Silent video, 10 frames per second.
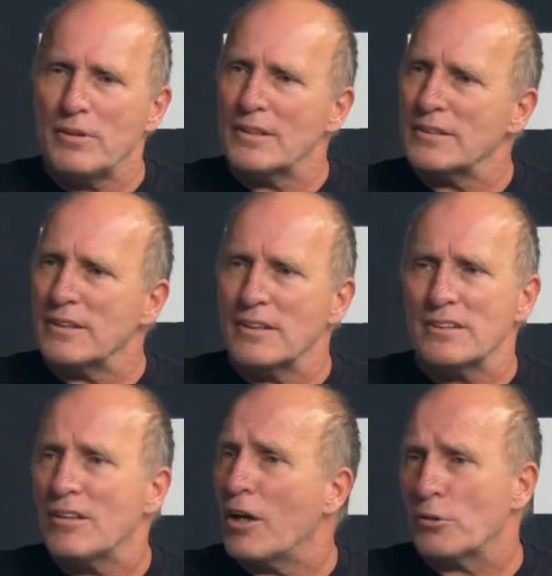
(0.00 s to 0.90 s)
I said, it's
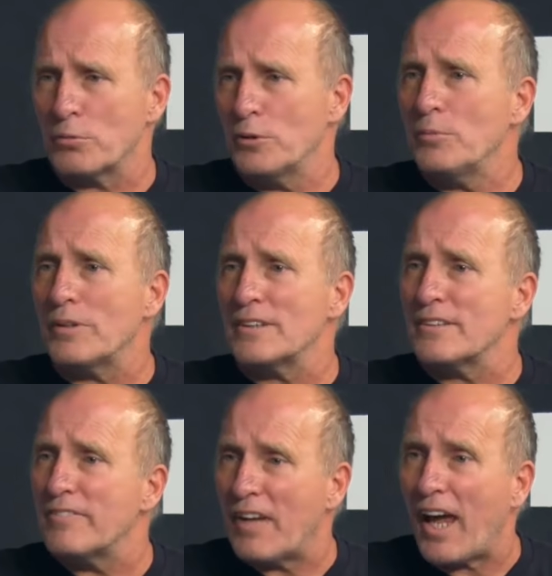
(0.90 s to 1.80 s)
not a rumor, it's a
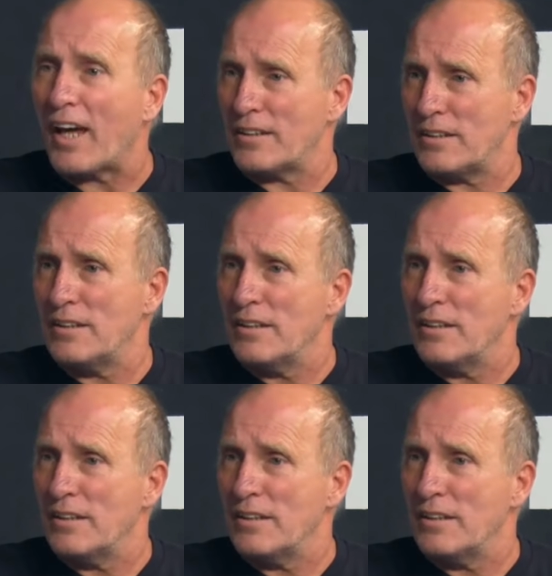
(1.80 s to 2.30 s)
fact.